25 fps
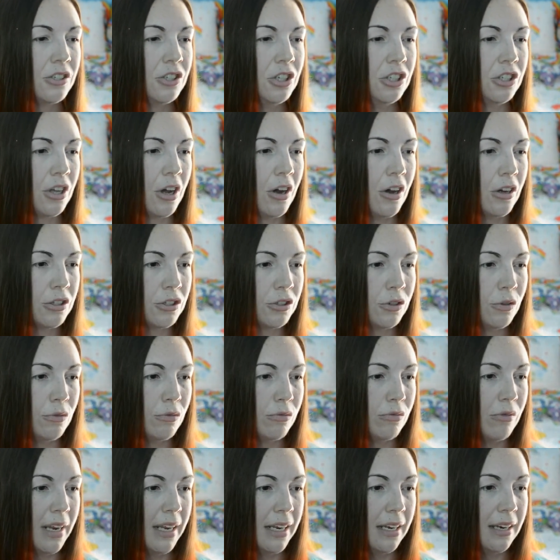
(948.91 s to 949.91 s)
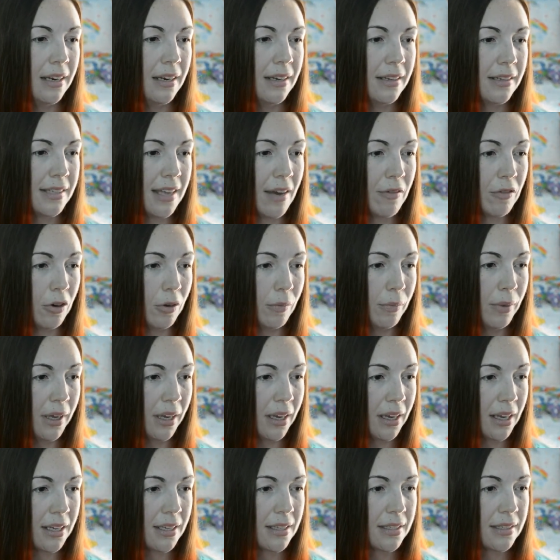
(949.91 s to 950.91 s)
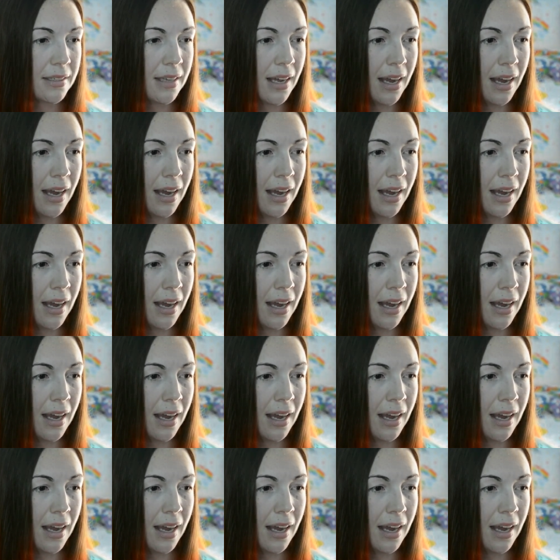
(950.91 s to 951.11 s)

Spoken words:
She's also written several books,